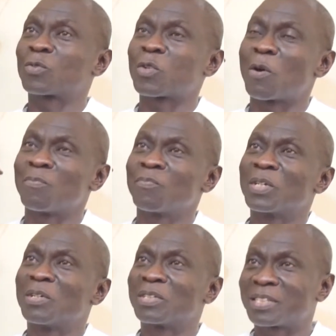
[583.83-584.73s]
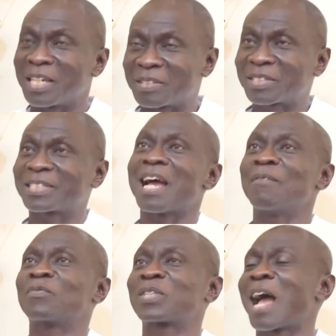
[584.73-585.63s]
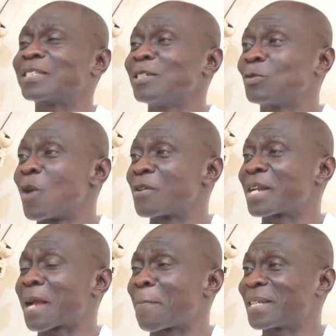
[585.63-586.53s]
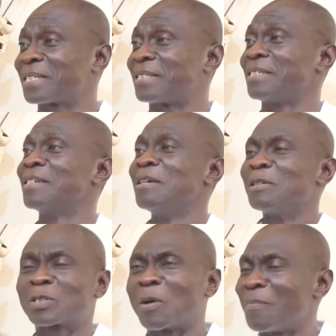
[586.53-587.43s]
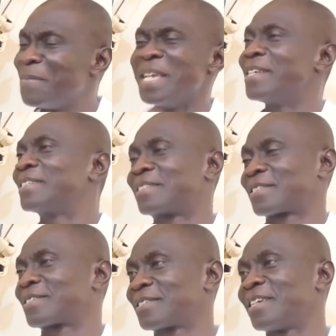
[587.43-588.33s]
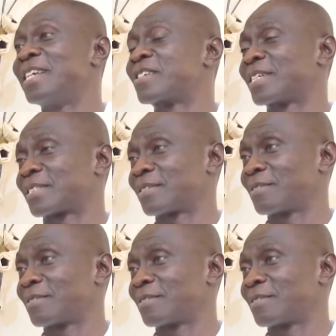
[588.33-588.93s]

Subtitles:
1,200 capacity. So, I mean, it's interesting.